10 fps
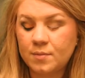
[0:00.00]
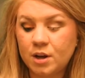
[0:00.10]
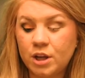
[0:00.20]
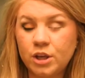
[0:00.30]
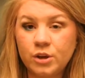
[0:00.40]

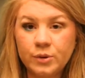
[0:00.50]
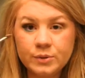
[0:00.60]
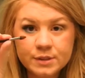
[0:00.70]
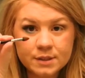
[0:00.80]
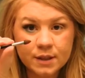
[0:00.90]
to
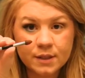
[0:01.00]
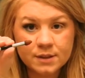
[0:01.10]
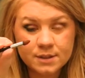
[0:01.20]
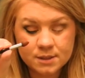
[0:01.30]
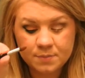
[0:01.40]
use the
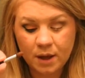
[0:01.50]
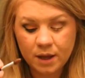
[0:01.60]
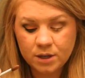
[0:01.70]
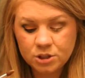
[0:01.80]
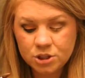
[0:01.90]

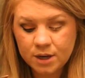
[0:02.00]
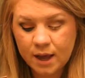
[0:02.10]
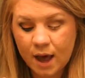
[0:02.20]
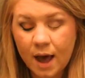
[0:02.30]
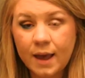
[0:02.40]
sponge
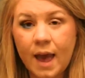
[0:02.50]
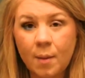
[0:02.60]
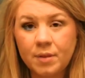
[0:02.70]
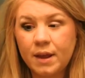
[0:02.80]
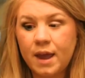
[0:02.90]
eye
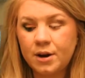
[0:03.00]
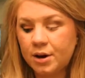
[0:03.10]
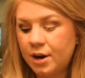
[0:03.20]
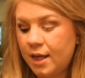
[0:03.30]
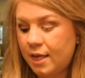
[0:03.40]

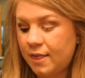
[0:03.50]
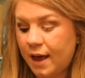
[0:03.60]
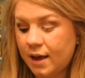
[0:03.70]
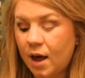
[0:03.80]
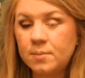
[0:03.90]
applicator
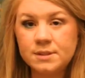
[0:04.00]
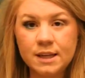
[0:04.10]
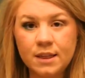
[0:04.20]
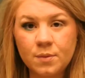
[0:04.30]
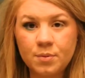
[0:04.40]
that comes
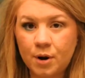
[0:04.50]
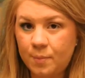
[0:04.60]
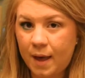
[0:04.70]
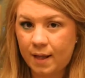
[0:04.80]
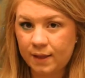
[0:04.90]
in the Pro
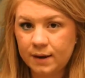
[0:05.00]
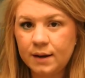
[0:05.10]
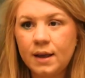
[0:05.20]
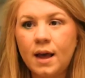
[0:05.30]
palette.